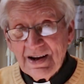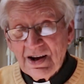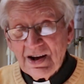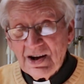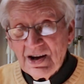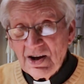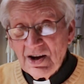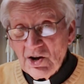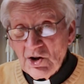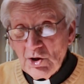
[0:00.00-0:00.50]

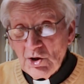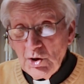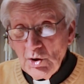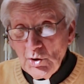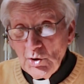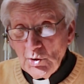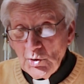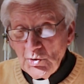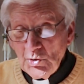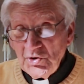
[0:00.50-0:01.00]

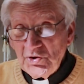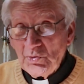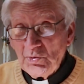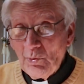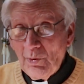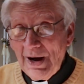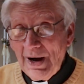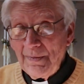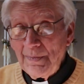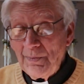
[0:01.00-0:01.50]
concludes
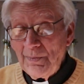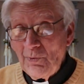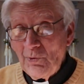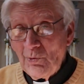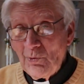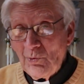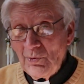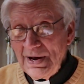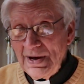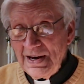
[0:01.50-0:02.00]

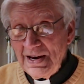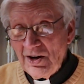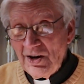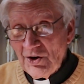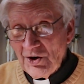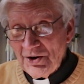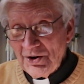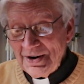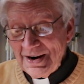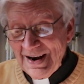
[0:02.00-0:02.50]
what we
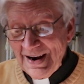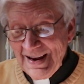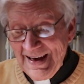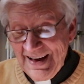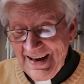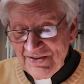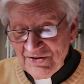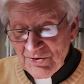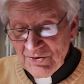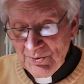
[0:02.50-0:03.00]
heard
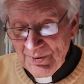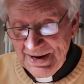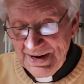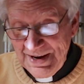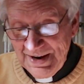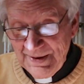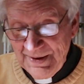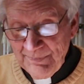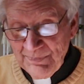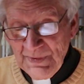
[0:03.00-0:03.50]
last
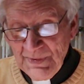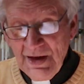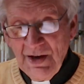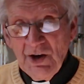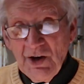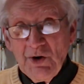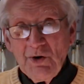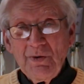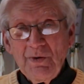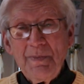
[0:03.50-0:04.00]
week.
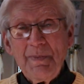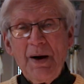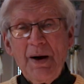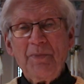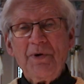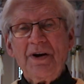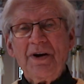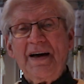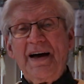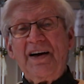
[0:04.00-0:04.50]
You
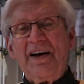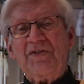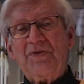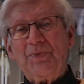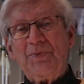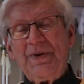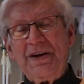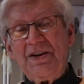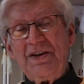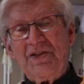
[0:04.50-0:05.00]
remember
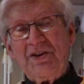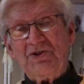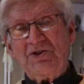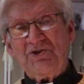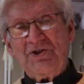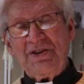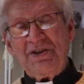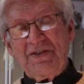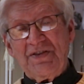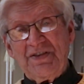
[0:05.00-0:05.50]
last week
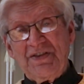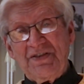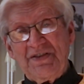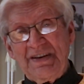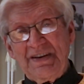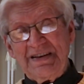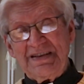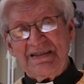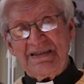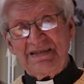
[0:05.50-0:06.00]
that
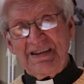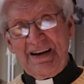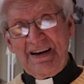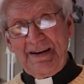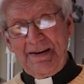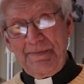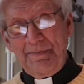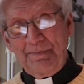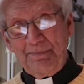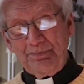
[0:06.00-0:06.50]
Jesus had
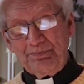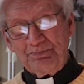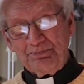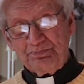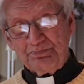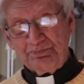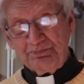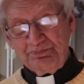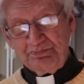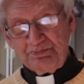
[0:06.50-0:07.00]
said
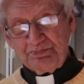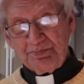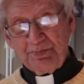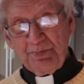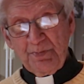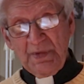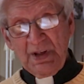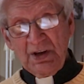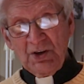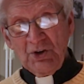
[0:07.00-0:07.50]

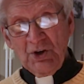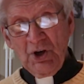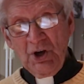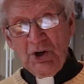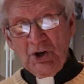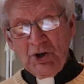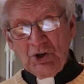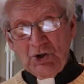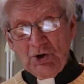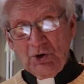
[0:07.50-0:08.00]

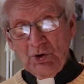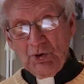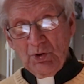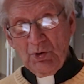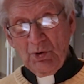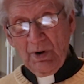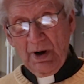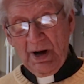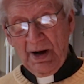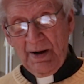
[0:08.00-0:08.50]

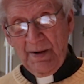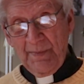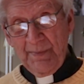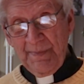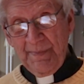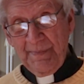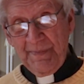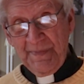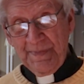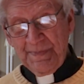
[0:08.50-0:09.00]

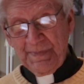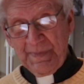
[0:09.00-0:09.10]
to